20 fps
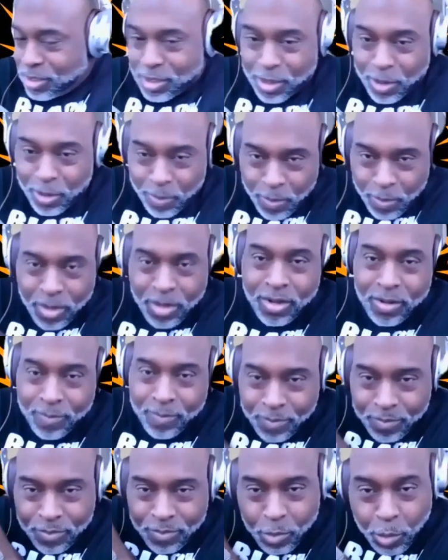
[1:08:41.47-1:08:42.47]
So
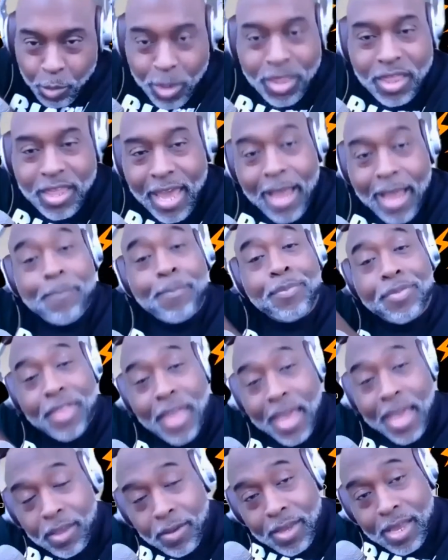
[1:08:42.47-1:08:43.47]
with that,
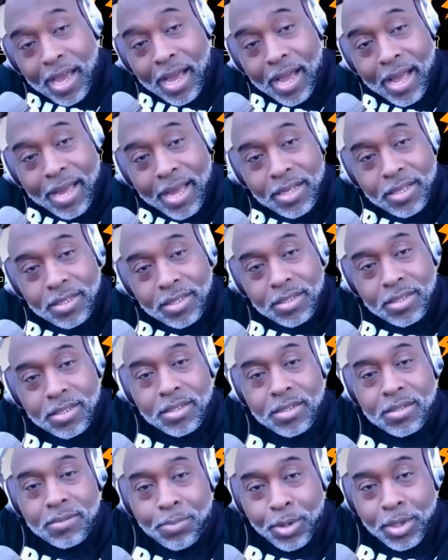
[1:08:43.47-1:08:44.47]
thank you
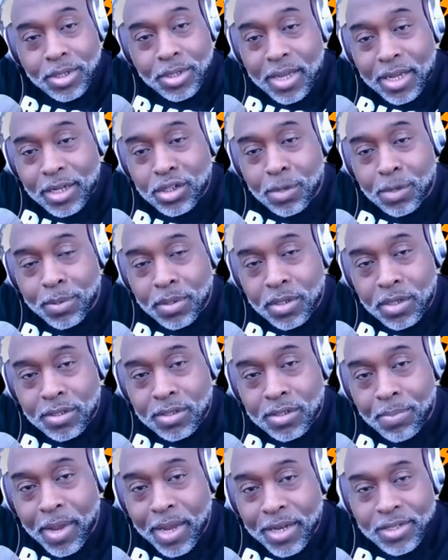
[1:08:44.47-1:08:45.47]
guys. Appreciate your
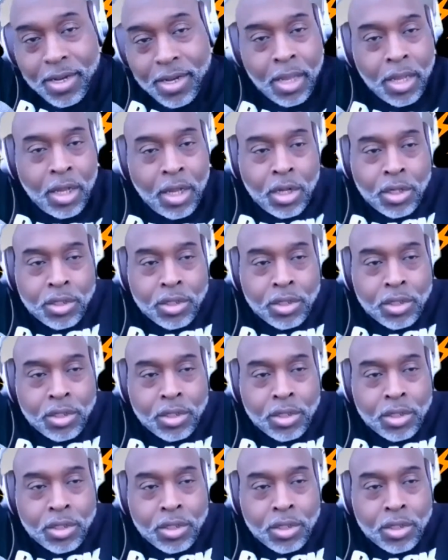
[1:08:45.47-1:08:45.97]
participation.